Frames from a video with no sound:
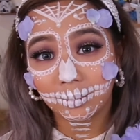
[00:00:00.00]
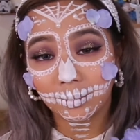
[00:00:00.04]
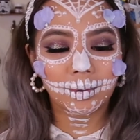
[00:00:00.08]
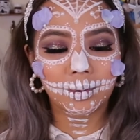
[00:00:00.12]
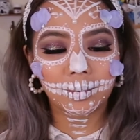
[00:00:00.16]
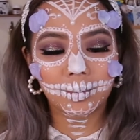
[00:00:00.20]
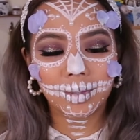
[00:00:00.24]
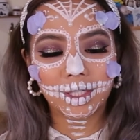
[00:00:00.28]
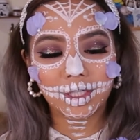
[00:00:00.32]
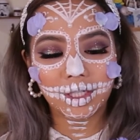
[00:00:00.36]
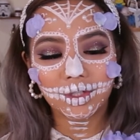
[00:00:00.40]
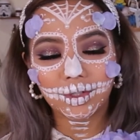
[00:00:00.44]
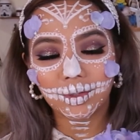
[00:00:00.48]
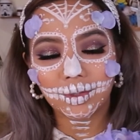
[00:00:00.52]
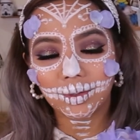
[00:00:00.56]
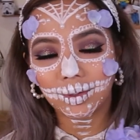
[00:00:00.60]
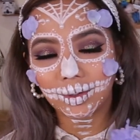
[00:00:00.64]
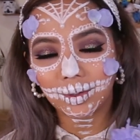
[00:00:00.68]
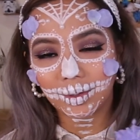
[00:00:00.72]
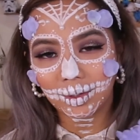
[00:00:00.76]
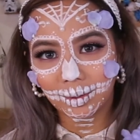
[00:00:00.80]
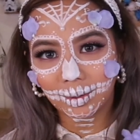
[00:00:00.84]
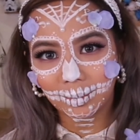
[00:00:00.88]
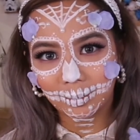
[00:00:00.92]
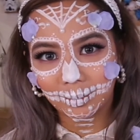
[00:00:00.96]
So make sure to
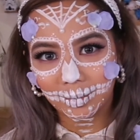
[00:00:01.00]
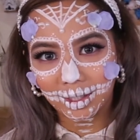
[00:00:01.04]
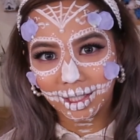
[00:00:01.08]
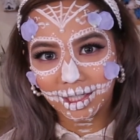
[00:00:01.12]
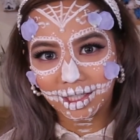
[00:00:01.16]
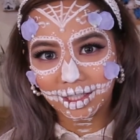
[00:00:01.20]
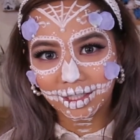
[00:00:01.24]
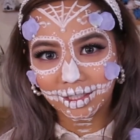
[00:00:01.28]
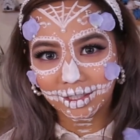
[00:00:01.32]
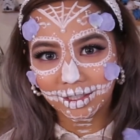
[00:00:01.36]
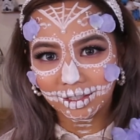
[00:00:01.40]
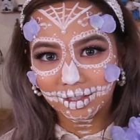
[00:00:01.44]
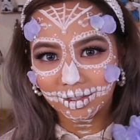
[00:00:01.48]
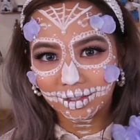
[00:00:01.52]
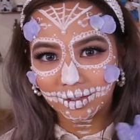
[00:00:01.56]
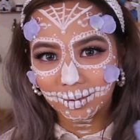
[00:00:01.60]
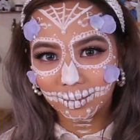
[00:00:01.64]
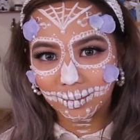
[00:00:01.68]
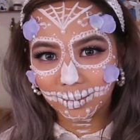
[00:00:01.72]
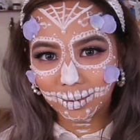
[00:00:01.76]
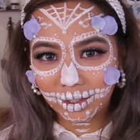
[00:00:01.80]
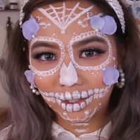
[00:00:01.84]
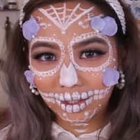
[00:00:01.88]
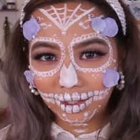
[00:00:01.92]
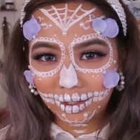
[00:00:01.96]
come back next
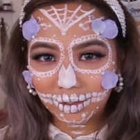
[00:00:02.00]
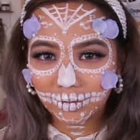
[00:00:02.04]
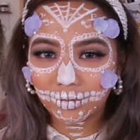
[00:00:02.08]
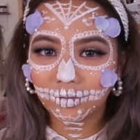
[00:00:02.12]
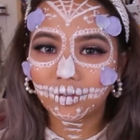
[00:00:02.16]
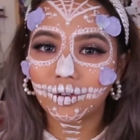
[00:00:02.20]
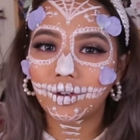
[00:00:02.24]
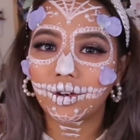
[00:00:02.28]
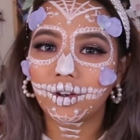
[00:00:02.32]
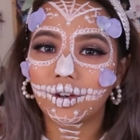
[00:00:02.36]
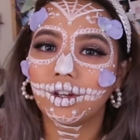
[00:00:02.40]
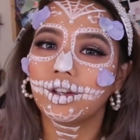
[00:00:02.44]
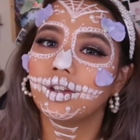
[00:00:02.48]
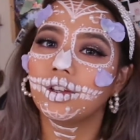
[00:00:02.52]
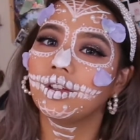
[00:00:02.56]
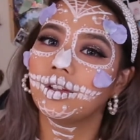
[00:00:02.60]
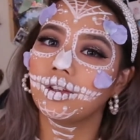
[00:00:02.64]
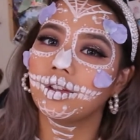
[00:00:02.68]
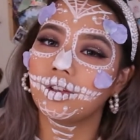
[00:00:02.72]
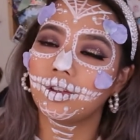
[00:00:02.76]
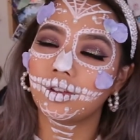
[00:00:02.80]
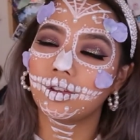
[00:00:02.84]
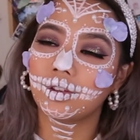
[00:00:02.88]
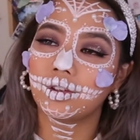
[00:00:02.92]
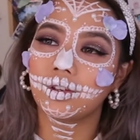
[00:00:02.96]
week for
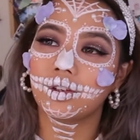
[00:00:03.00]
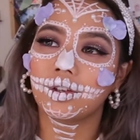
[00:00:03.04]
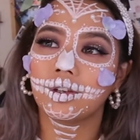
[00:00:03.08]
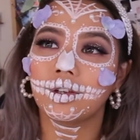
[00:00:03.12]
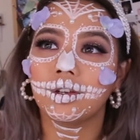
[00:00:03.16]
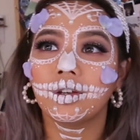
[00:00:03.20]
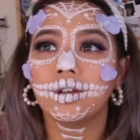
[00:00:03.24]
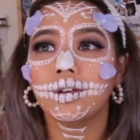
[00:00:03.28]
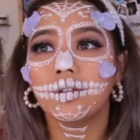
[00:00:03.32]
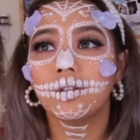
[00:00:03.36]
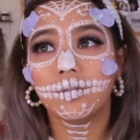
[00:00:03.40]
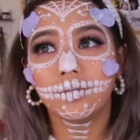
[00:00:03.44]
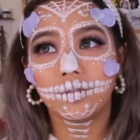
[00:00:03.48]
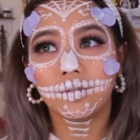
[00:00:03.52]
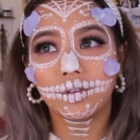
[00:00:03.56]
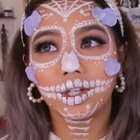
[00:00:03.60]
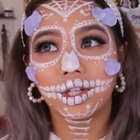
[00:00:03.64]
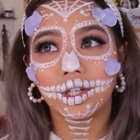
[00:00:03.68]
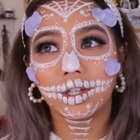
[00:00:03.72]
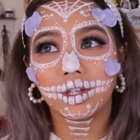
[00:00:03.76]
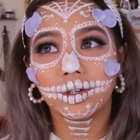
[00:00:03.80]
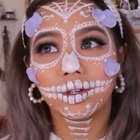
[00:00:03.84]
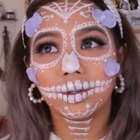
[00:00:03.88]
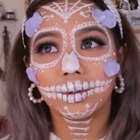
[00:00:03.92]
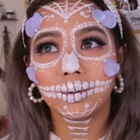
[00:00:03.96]
another
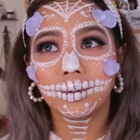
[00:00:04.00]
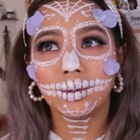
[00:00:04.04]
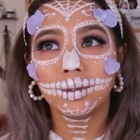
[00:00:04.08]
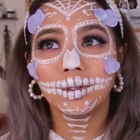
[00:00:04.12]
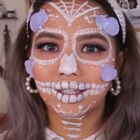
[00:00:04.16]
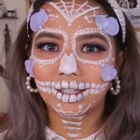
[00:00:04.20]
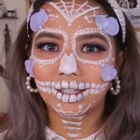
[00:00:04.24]
video. I